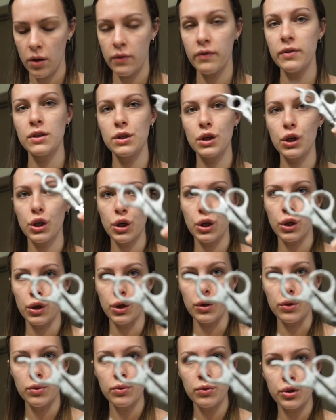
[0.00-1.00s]
These
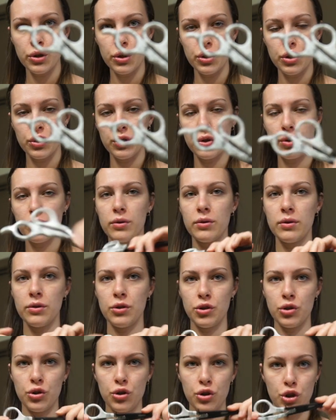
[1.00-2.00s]
cute
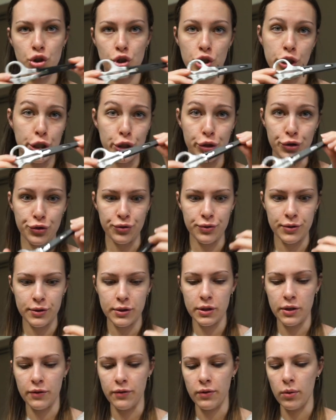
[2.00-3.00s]

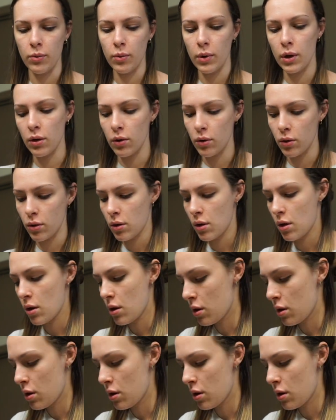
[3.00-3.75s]
shears, if you will.